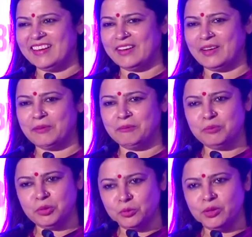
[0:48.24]
uh,
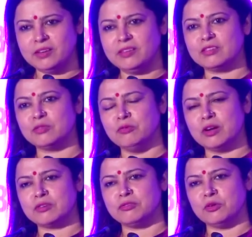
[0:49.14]
you need this
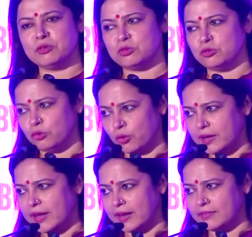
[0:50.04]
workforce to join
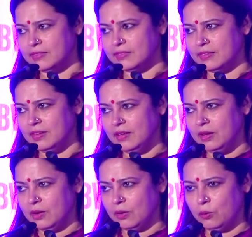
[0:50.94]
hands
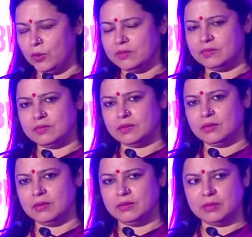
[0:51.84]
with
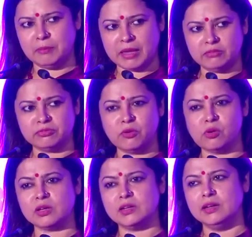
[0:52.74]
the men
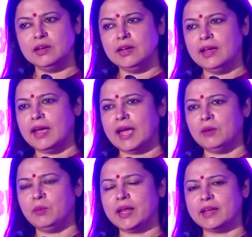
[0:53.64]
folk.
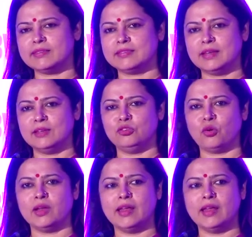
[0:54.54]
And when I say join